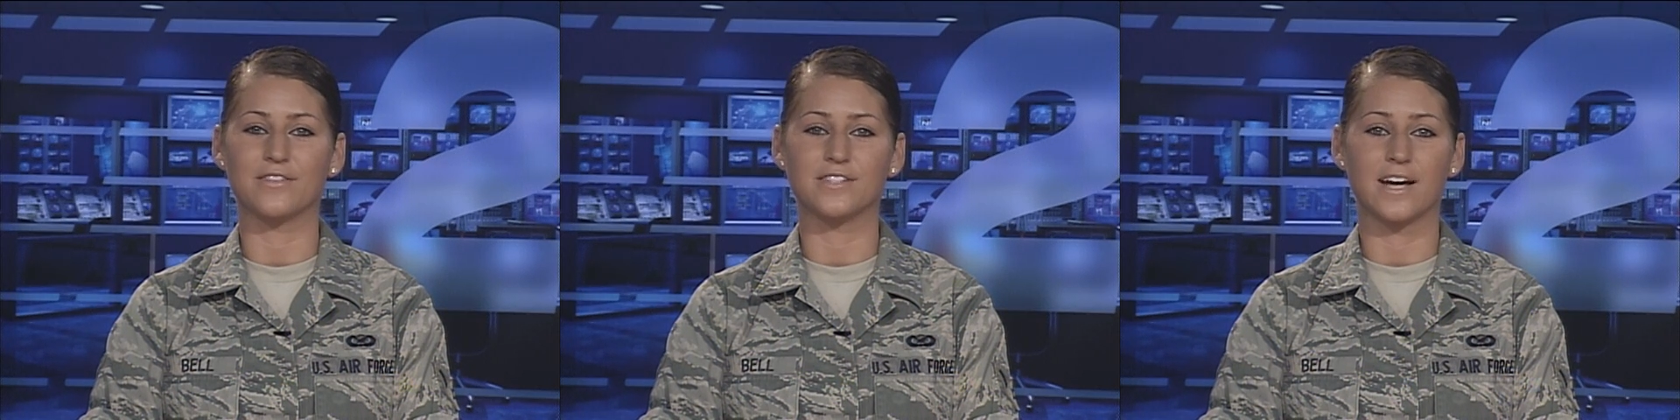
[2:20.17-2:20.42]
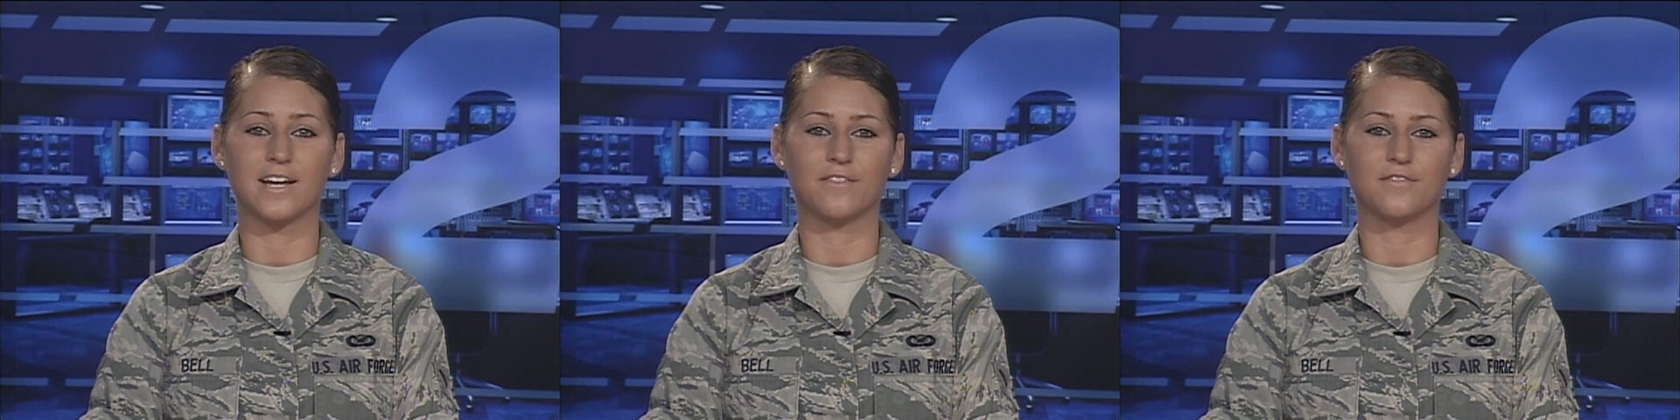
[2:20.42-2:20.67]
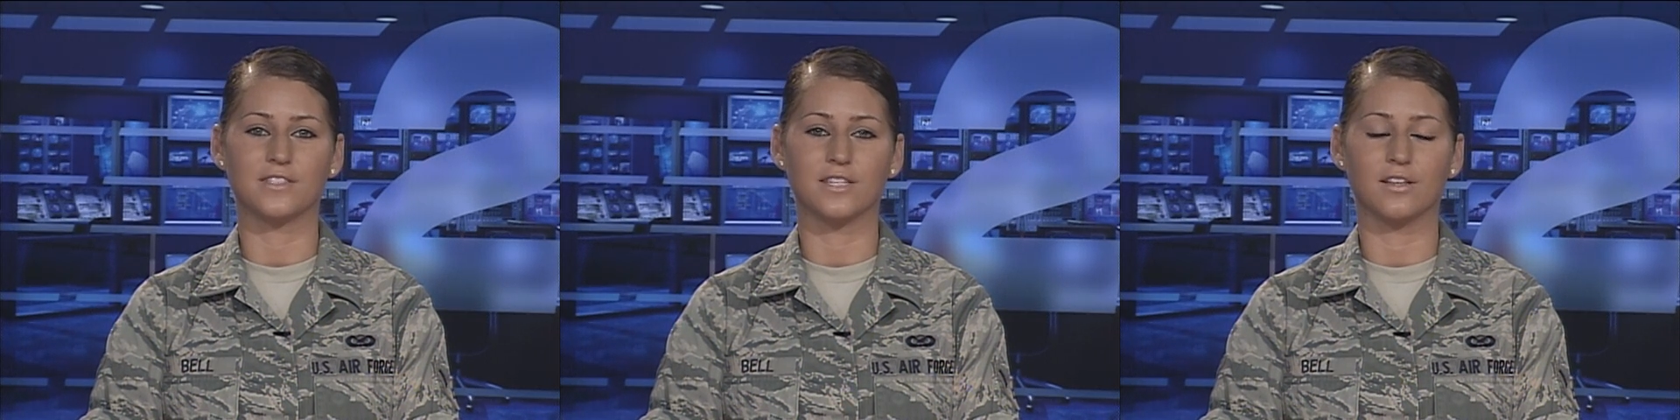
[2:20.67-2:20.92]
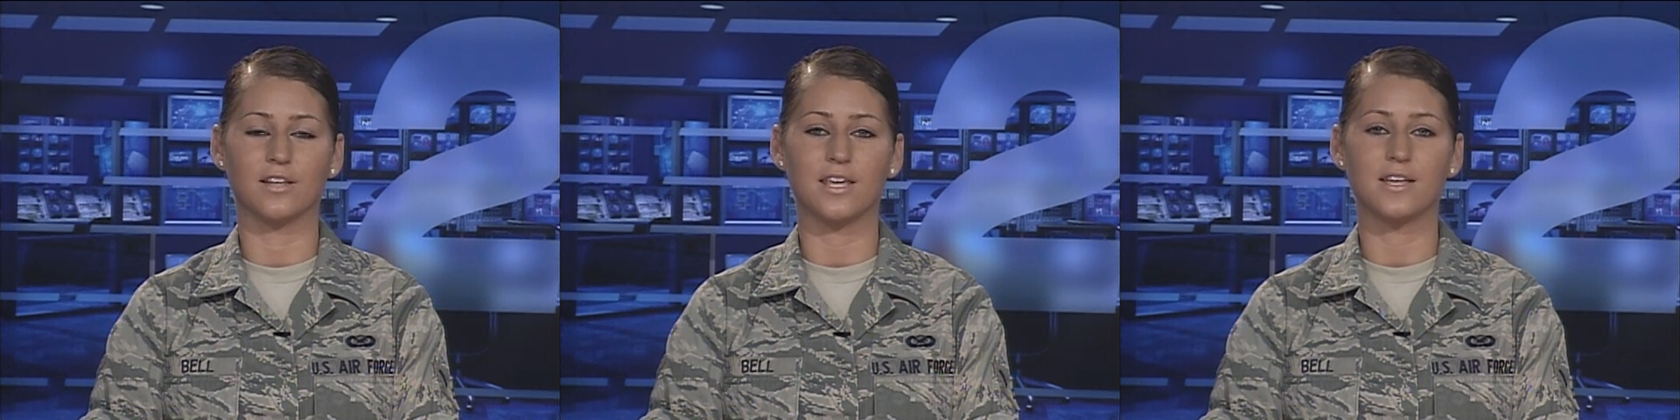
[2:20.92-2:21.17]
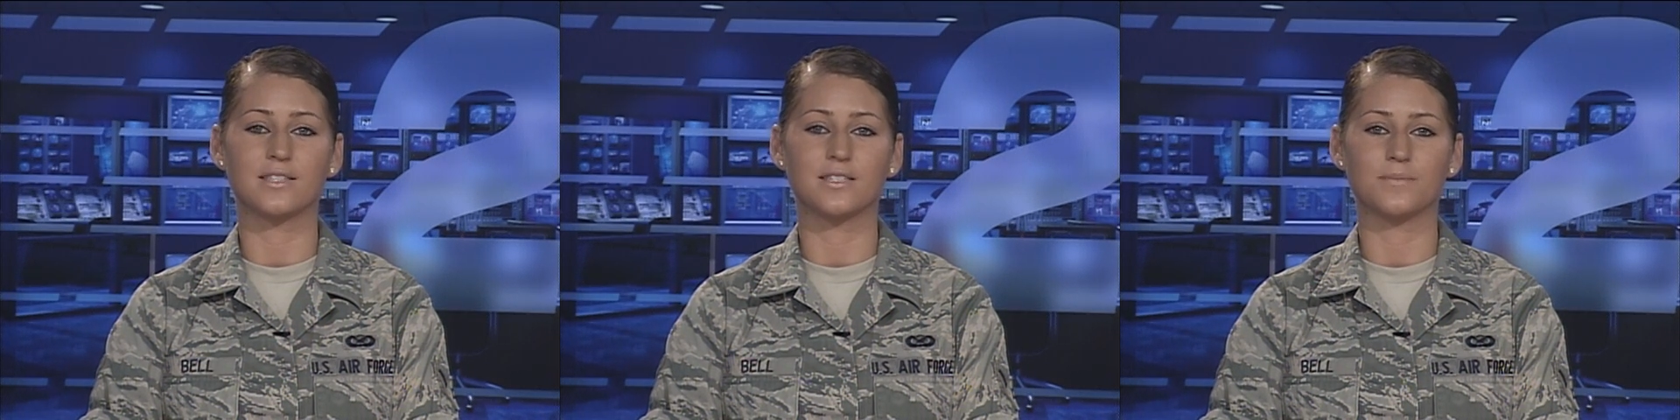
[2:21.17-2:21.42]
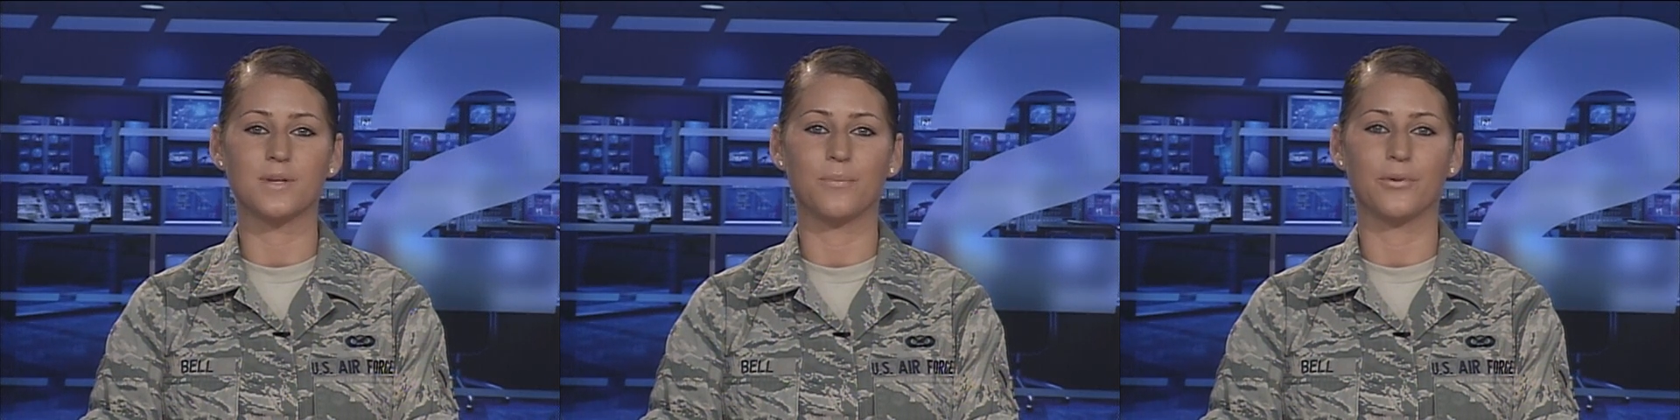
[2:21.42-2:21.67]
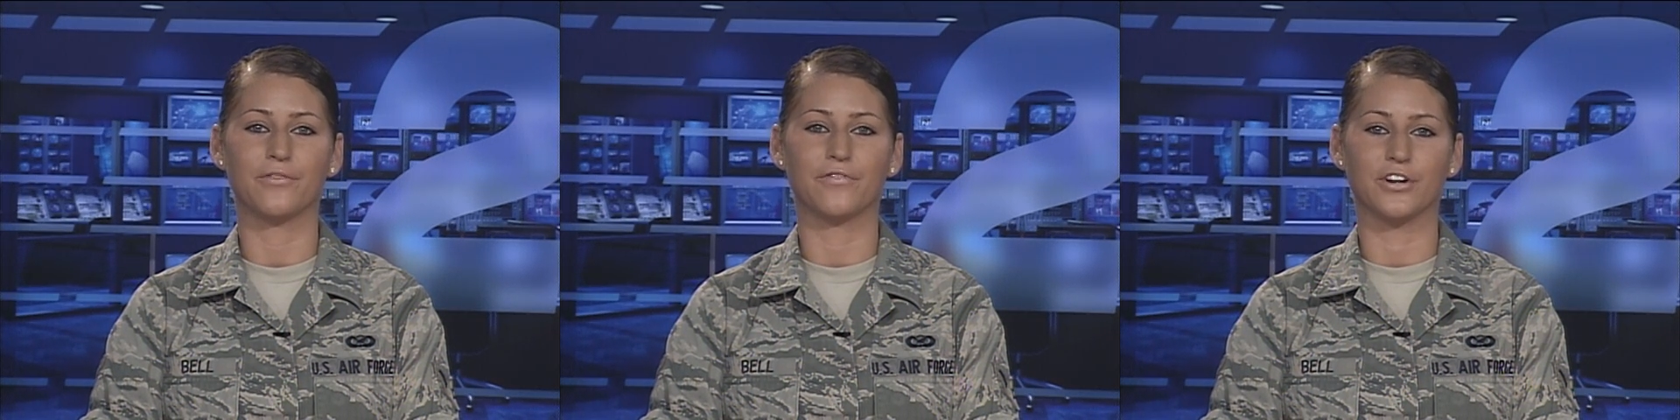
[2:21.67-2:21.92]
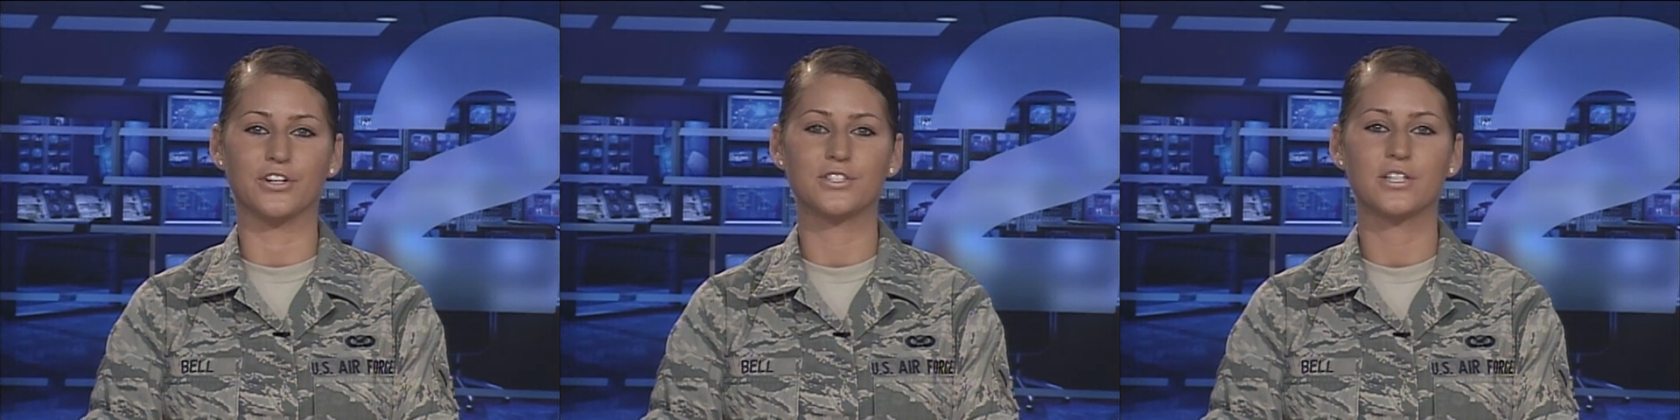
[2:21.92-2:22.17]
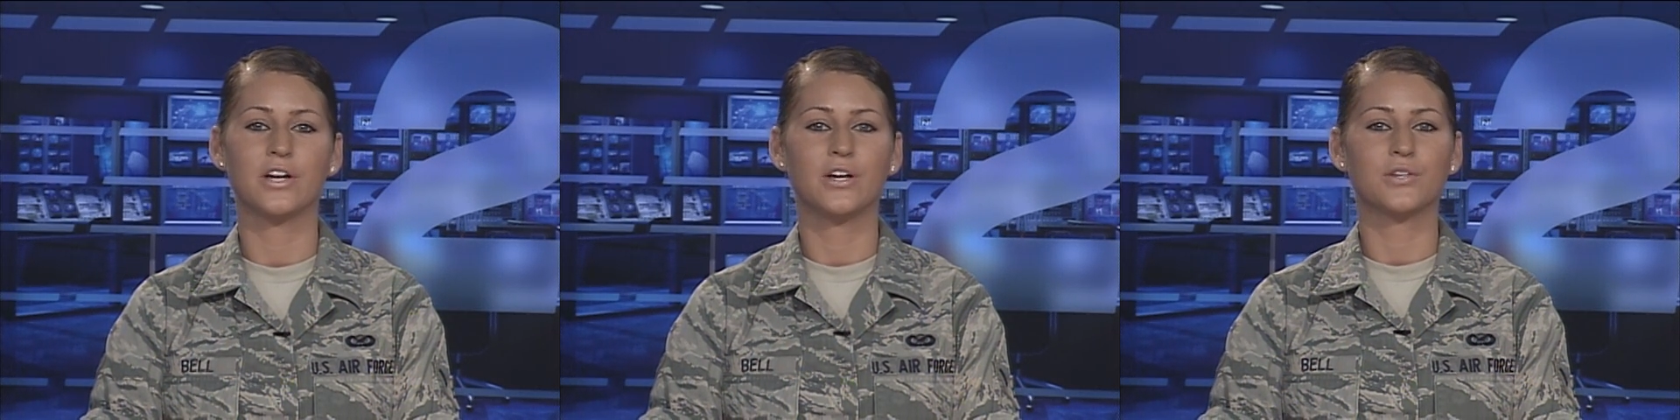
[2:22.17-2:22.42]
the dining facility is September 1st,